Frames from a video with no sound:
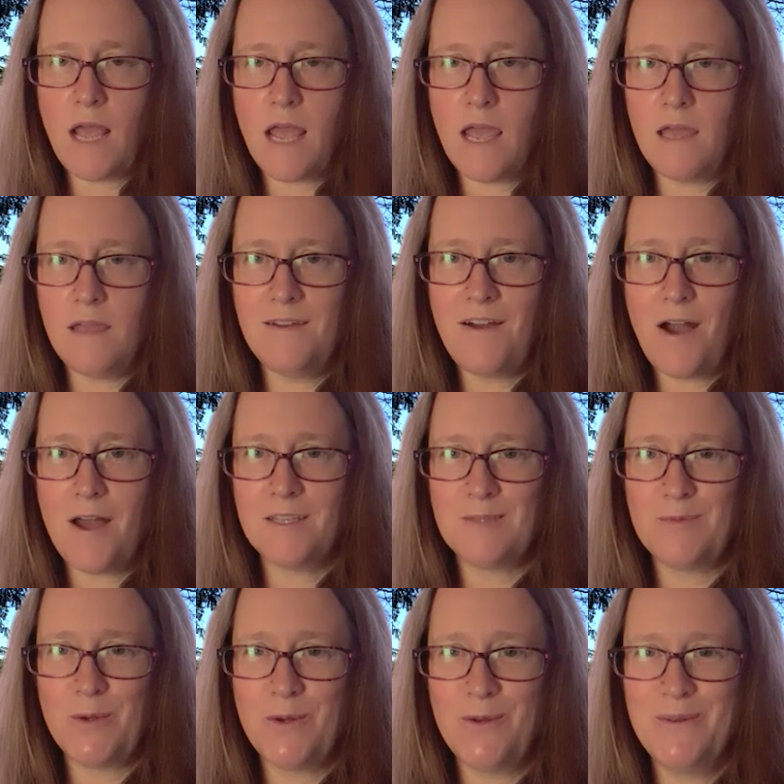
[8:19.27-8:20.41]
A,
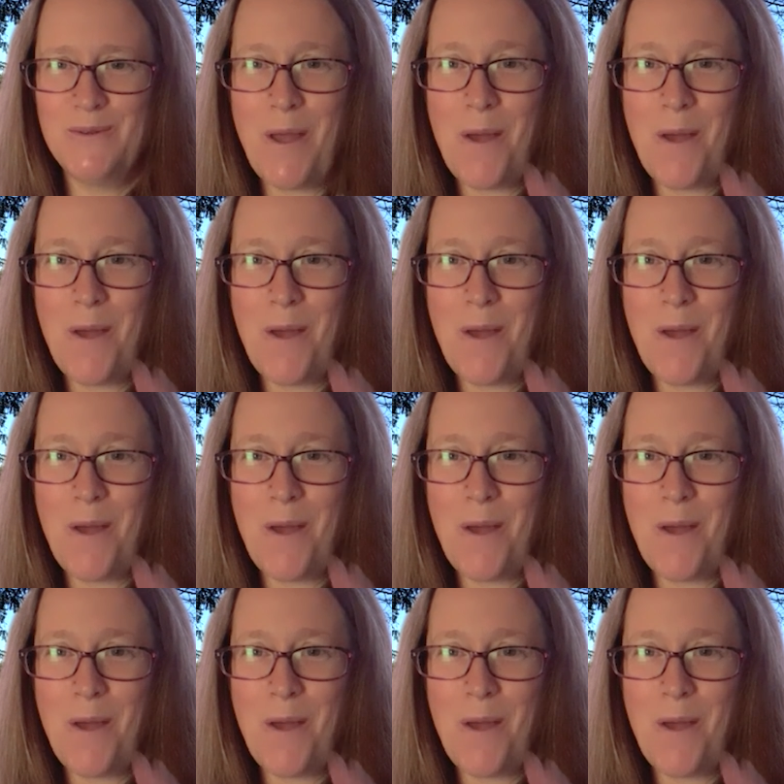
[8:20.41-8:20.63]
hospital,